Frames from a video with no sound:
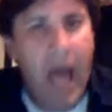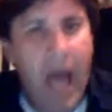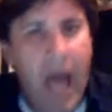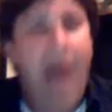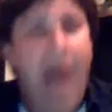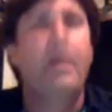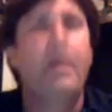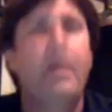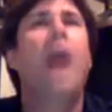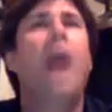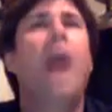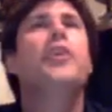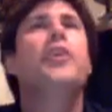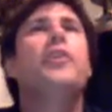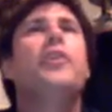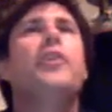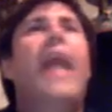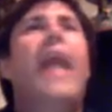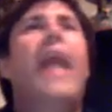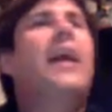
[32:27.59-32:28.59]
I'm
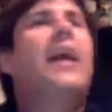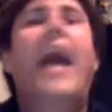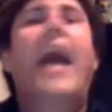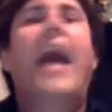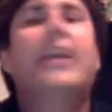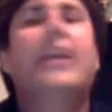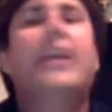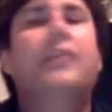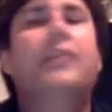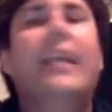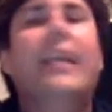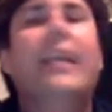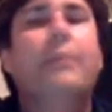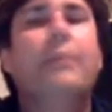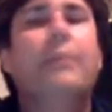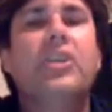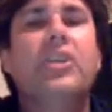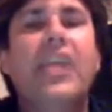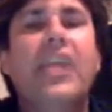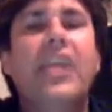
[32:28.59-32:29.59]
under that kind of
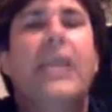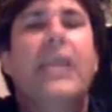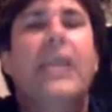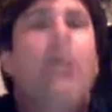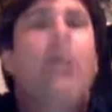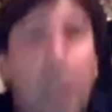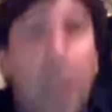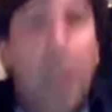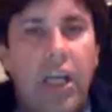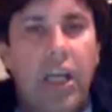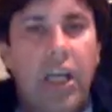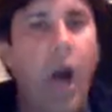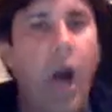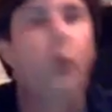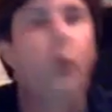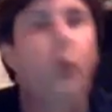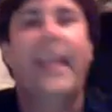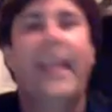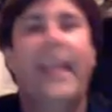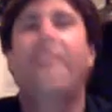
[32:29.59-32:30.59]
liberty.
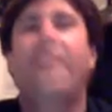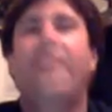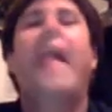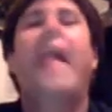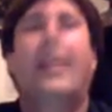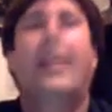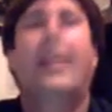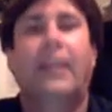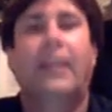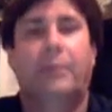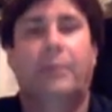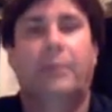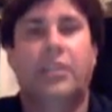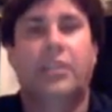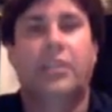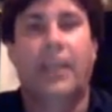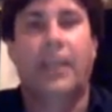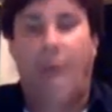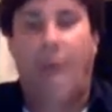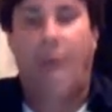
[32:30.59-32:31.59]
Go in that
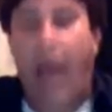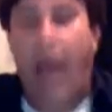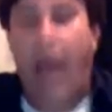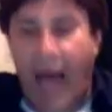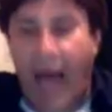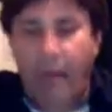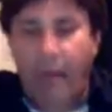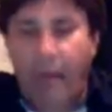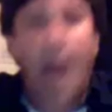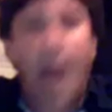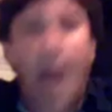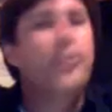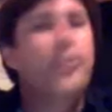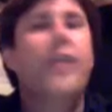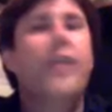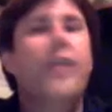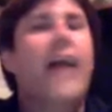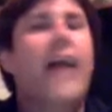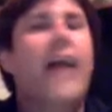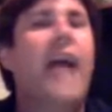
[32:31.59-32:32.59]
liberty. I'm under
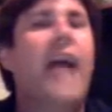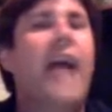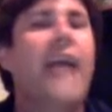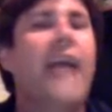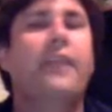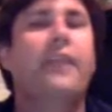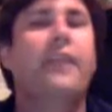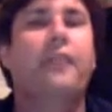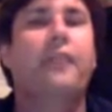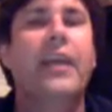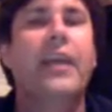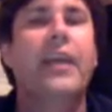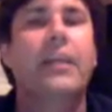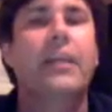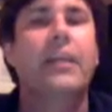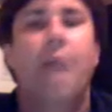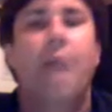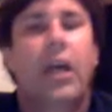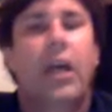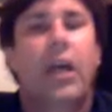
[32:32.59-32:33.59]
that kind of
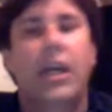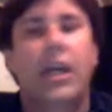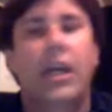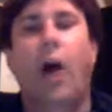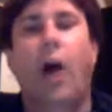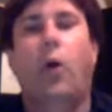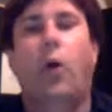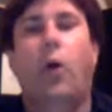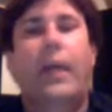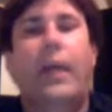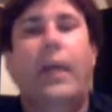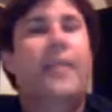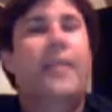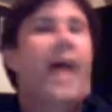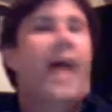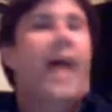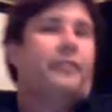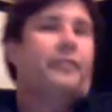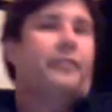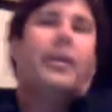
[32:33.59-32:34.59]
freedom. Go in
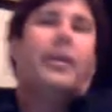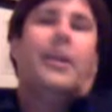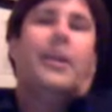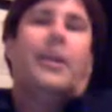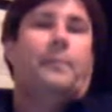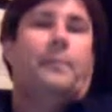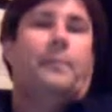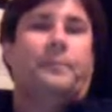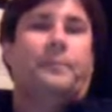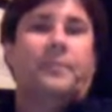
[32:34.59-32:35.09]
that freedom.